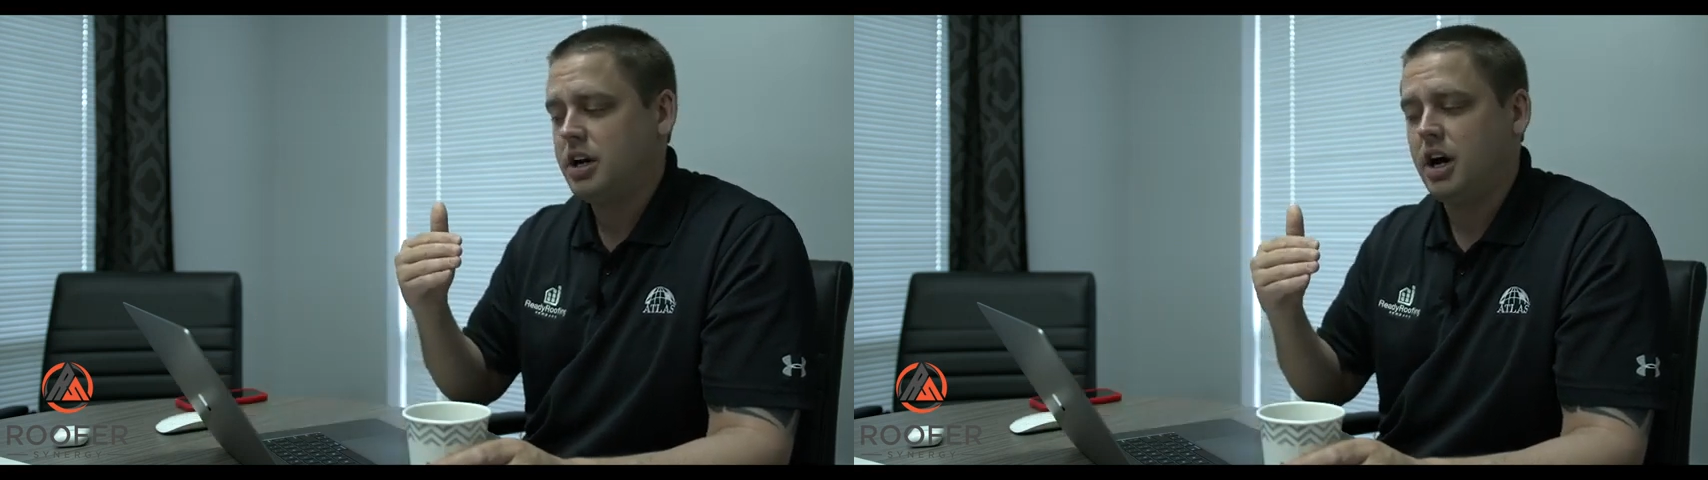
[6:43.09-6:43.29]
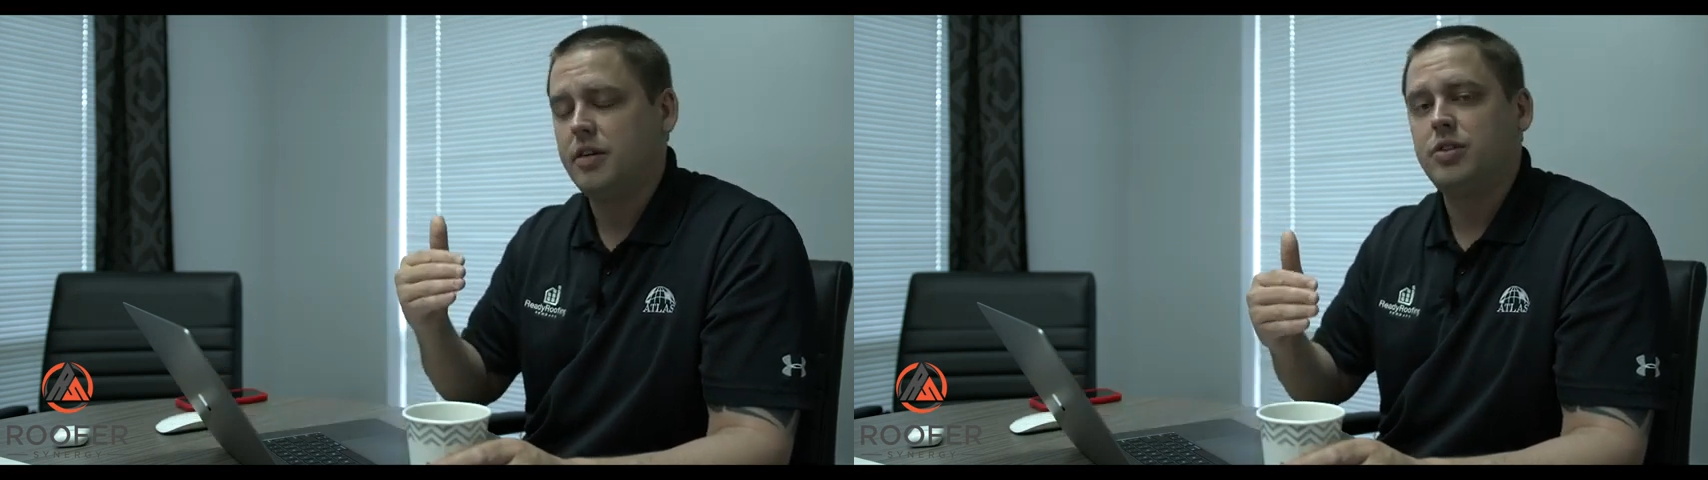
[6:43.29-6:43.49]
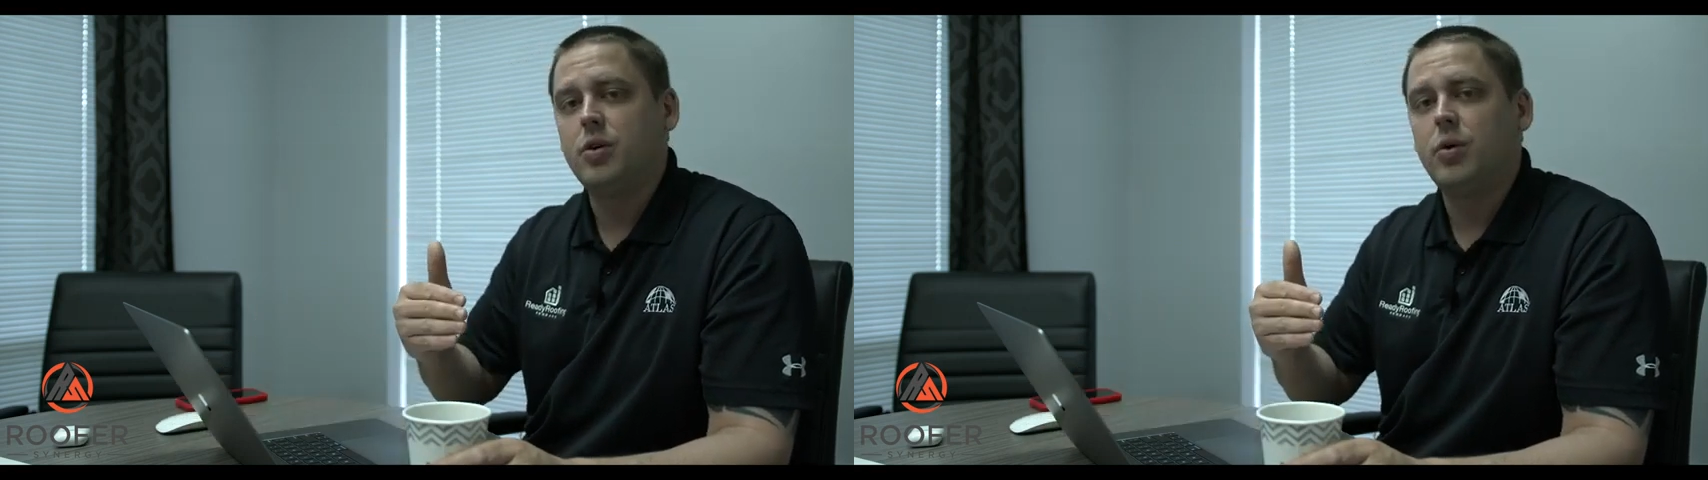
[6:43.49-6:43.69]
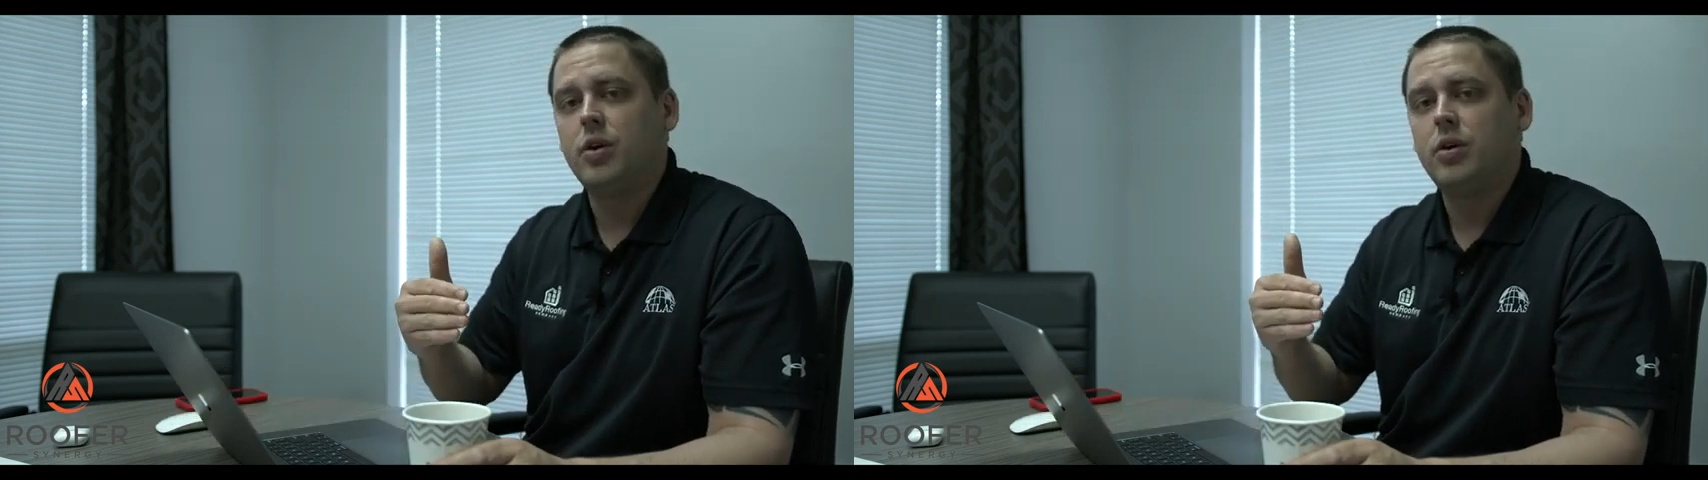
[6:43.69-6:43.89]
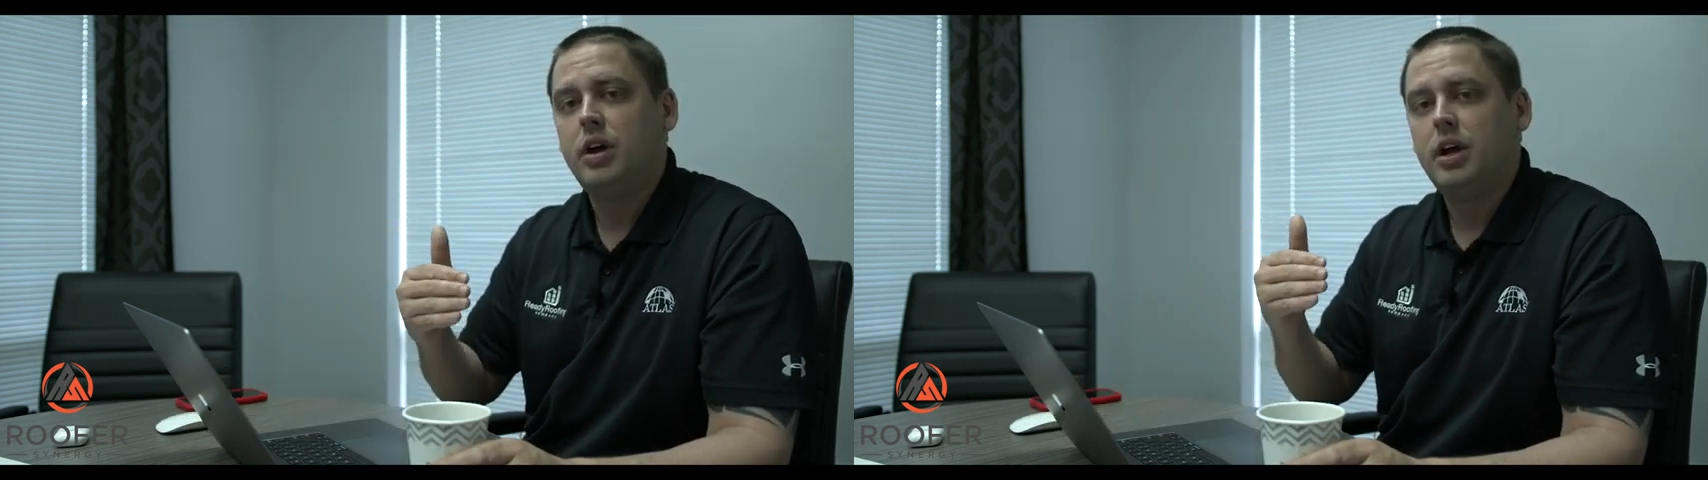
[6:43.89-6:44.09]
of
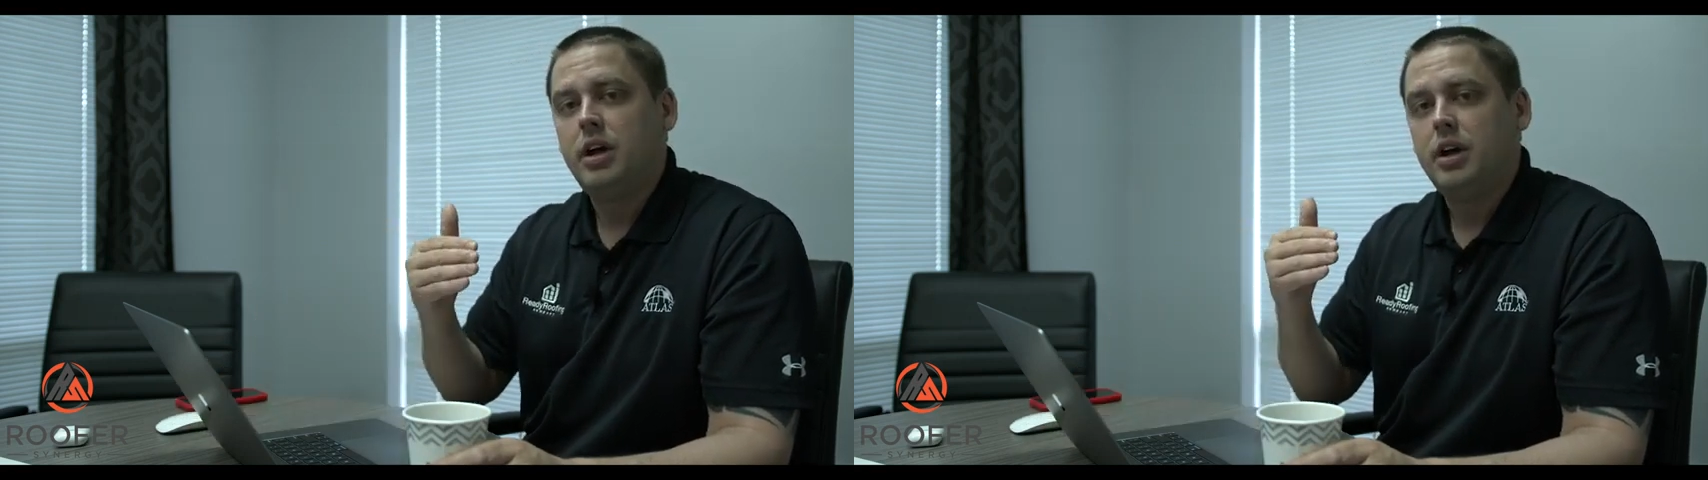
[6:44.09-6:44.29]
your